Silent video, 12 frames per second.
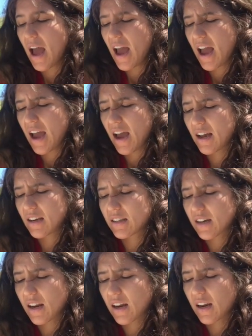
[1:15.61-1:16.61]
and
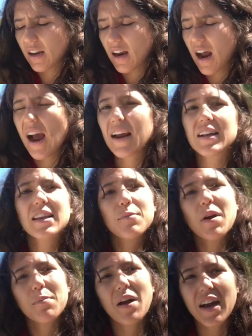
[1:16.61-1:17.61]
kind of let
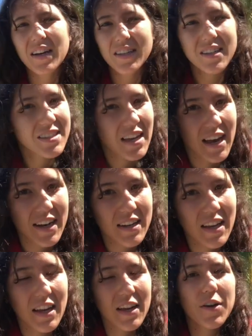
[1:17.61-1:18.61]
my mind decide
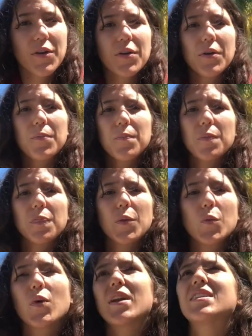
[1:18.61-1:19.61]
like,
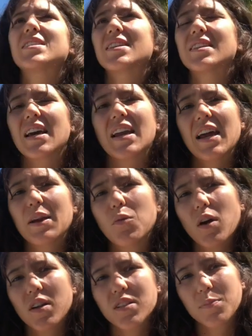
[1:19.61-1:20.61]
what is it that I
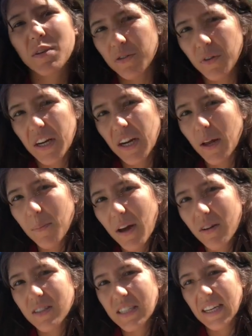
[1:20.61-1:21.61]
want to be reading
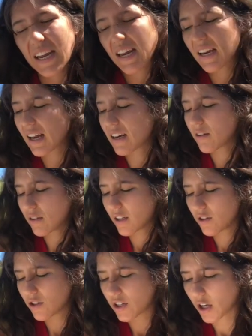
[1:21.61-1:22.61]
about today? And I'll
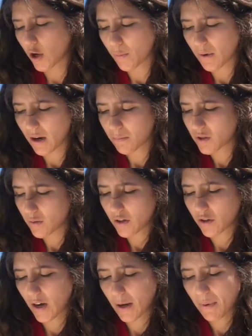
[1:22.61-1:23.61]
usually open up to a
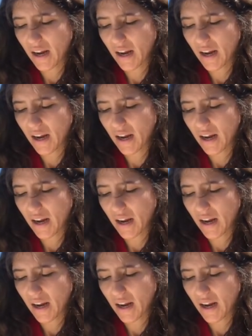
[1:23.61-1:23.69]
great